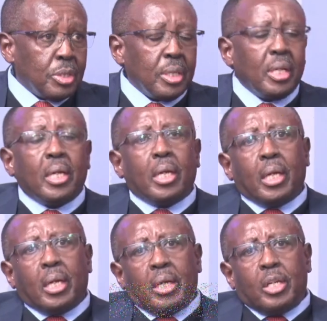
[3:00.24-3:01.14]

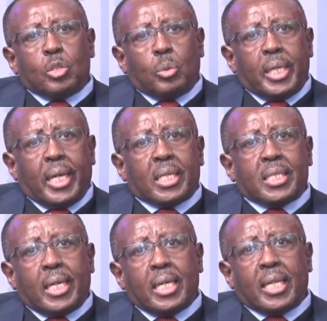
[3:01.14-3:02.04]
mm-hmm, to the
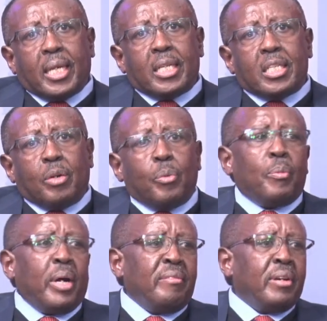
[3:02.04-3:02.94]
extent that we
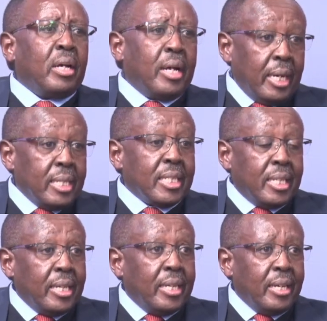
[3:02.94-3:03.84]
were even granted
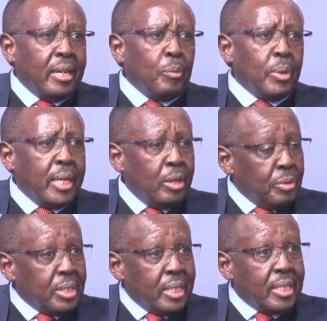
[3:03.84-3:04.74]
a hearing with the head of
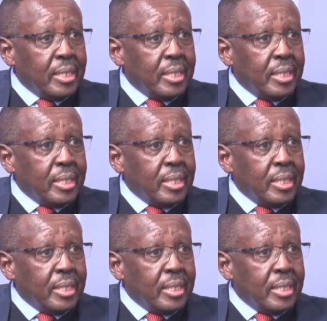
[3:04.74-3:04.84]
state.